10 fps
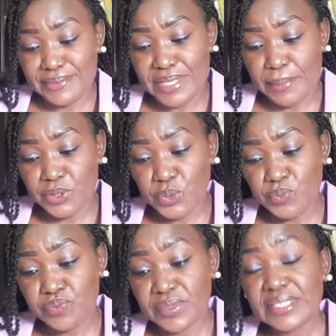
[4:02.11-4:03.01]
Number two,
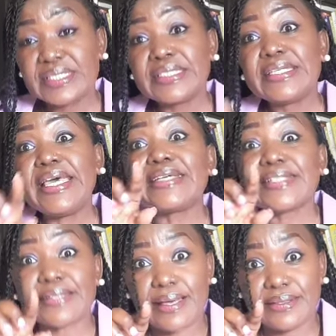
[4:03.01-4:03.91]

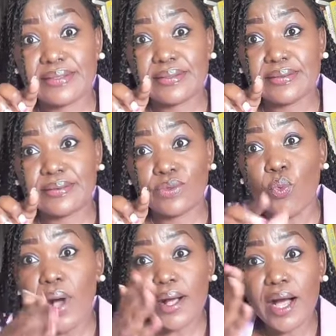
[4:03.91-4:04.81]
exercise.
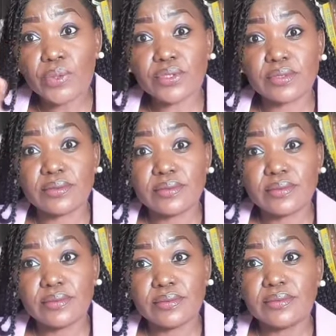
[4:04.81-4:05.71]
Work out.
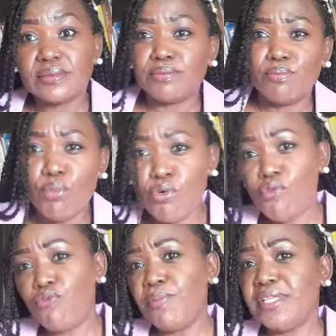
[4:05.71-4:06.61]

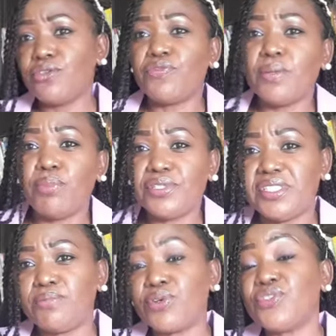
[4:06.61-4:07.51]
Movement of the
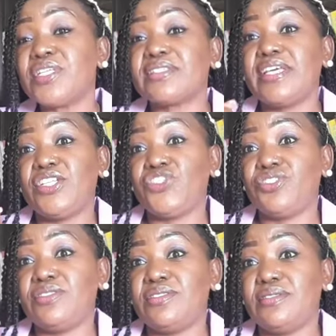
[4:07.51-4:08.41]
body produces
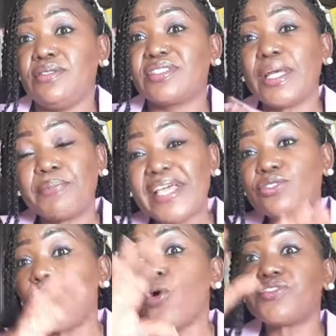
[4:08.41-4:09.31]
energy,
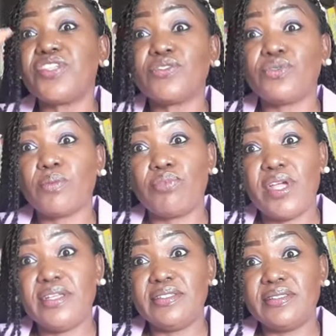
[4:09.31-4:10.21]
supplies oxygen to the
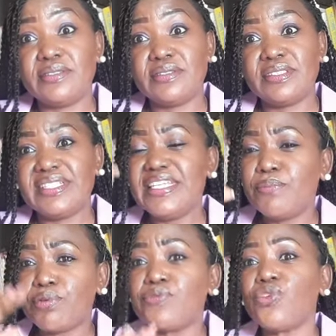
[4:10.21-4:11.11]
brain,
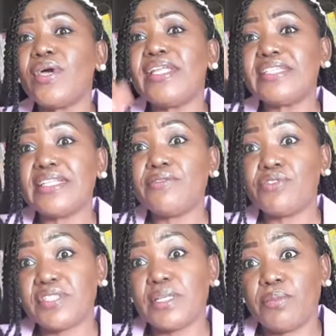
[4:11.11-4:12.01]
improves your energy
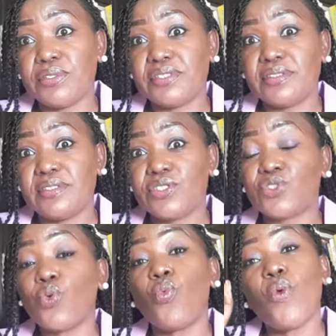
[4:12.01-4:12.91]
levels in the body.
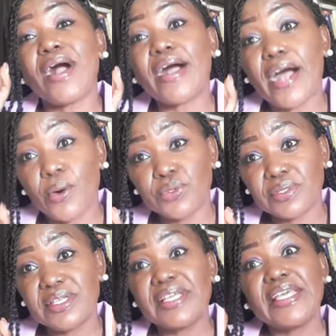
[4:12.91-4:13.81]
So work out
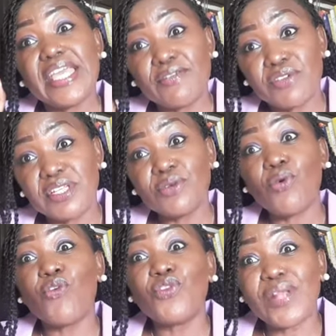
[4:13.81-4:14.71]
every day
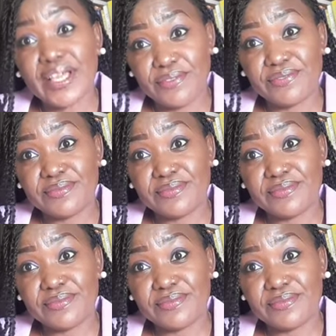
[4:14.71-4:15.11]
of your life.